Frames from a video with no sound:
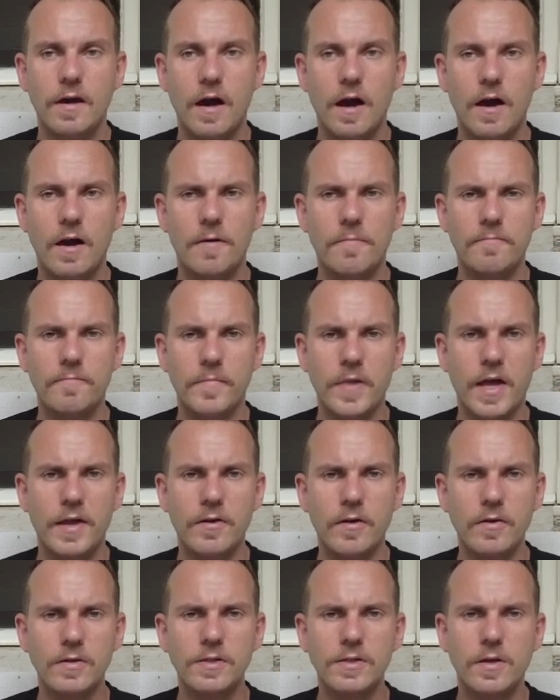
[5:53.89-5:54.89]
And
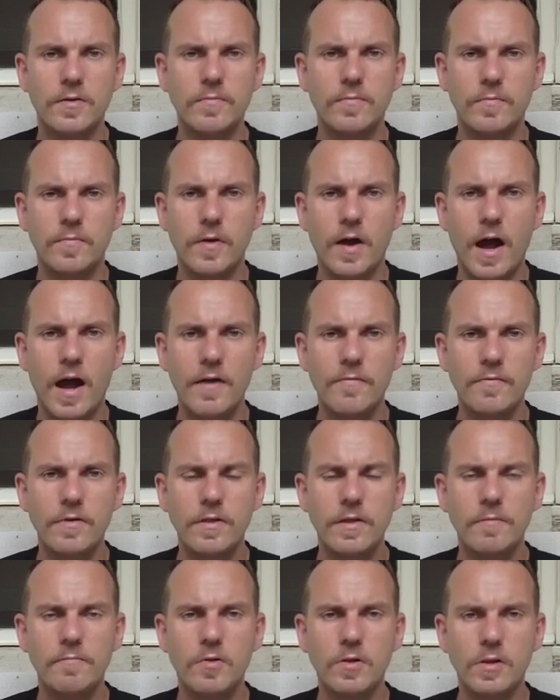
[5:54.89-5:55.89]
also, I
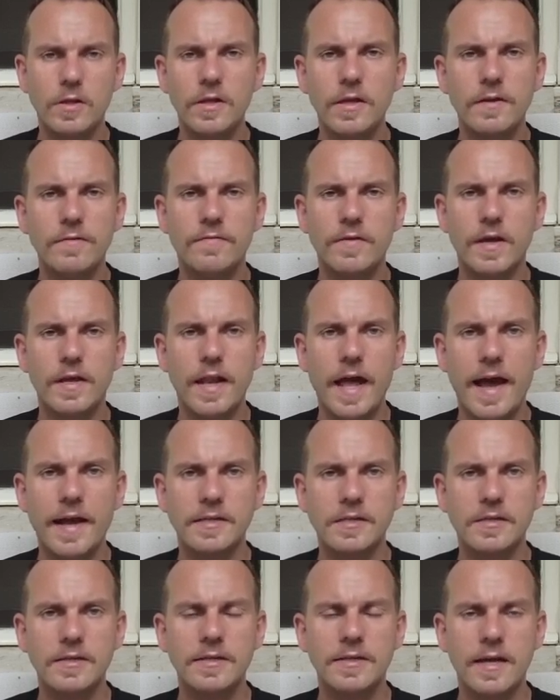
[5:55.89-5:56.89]
really believe in
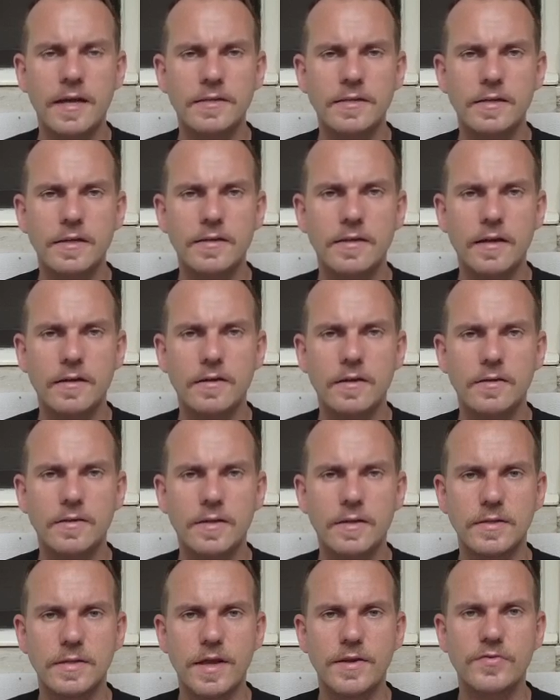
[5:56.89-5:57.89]
actually testing
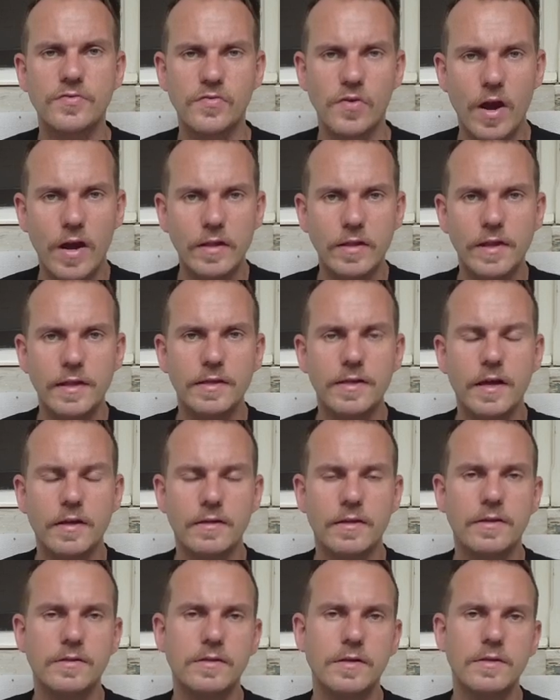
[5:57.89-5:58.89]
technicians and trialing
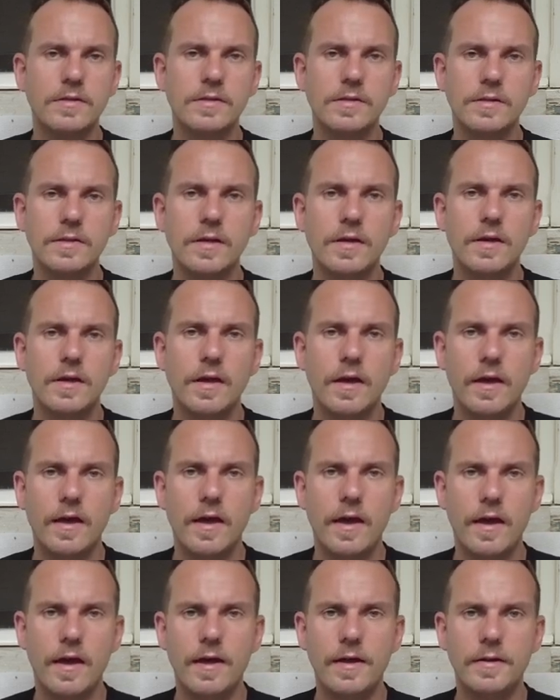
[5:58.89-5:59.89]
technicians
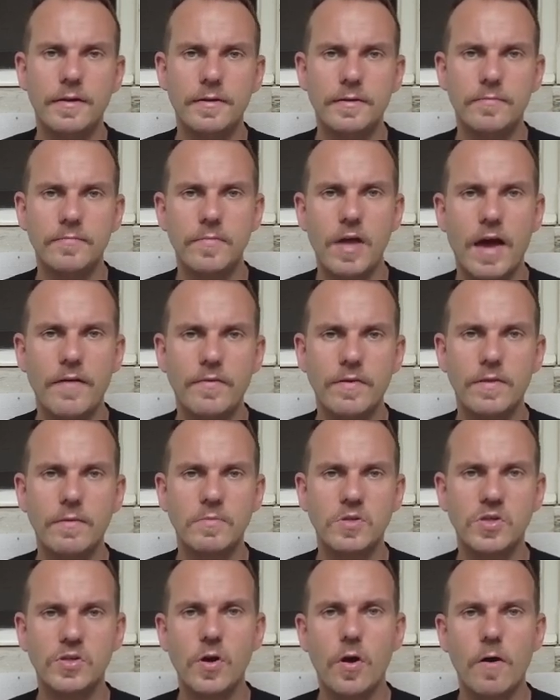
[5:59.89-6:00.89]
and having them
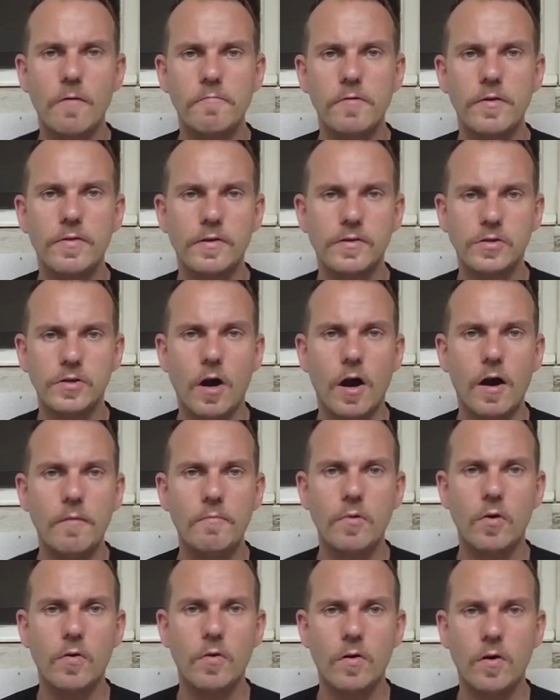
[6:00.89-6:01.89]
show up on the
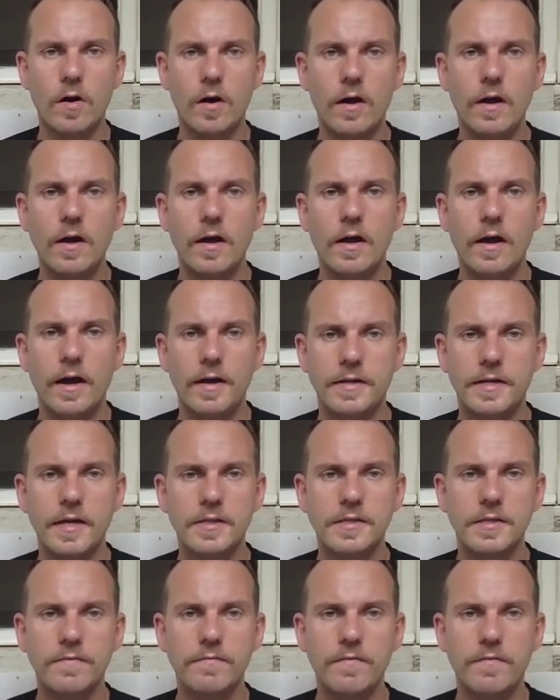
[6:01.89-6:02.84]
job or a test